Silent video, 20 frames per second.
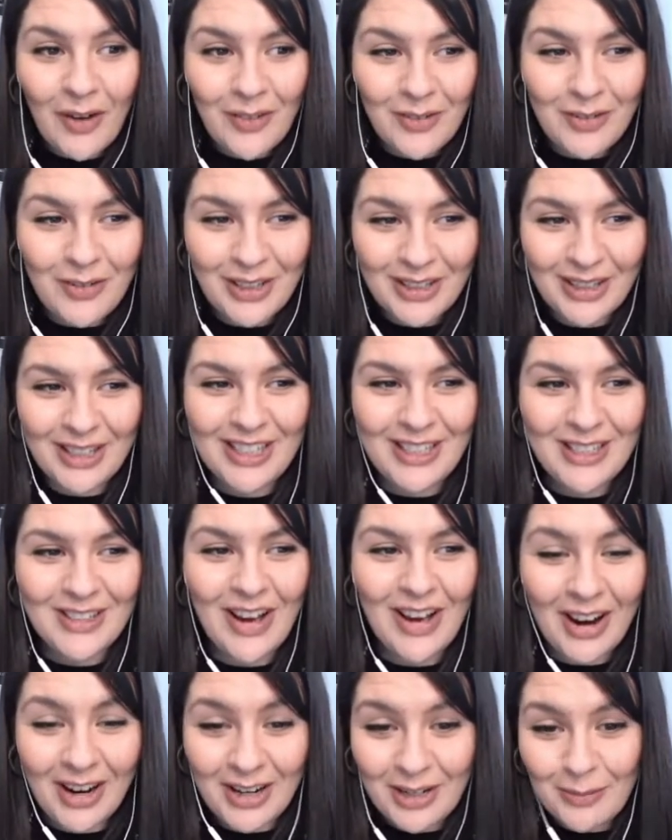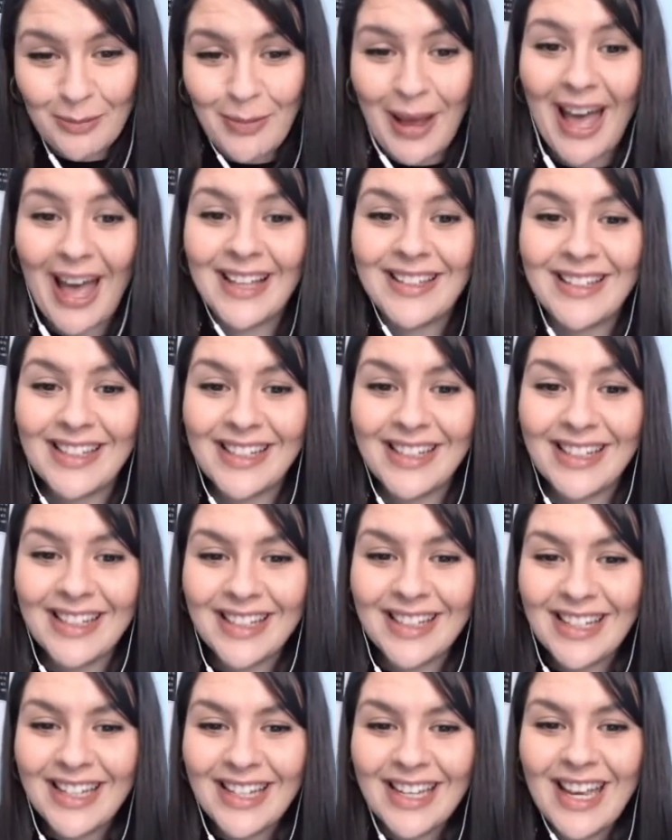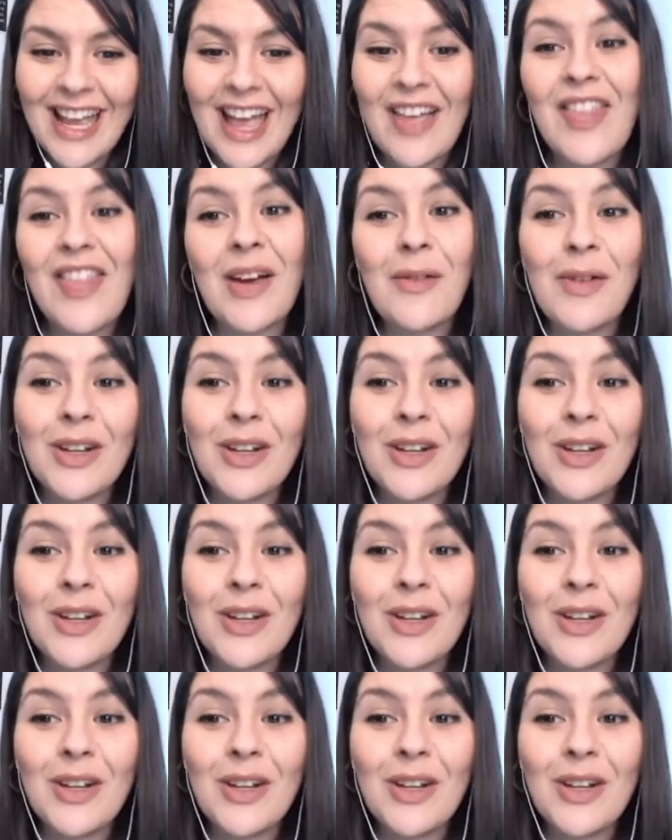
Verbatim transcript: really hard battle. And then